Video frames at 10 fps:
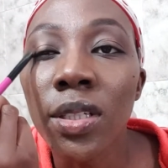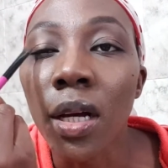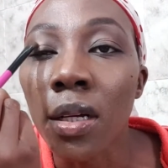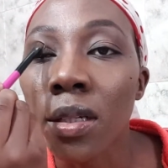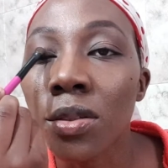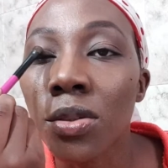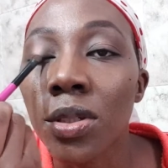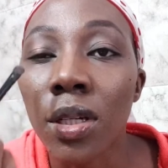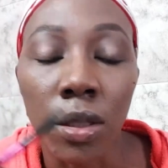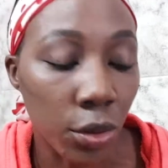and it
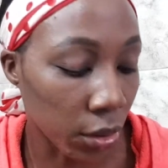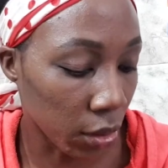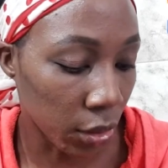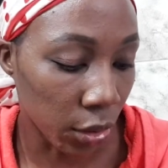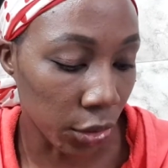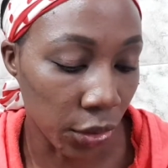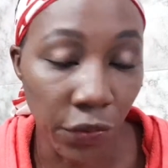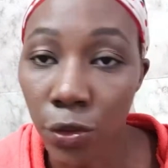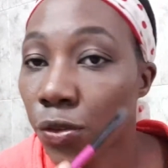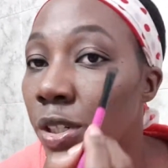got a lot
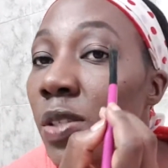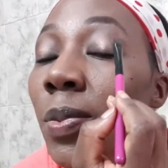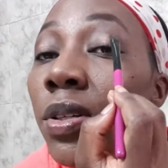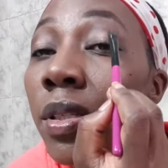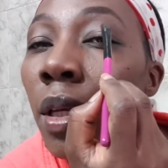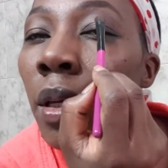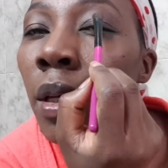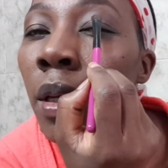of good response.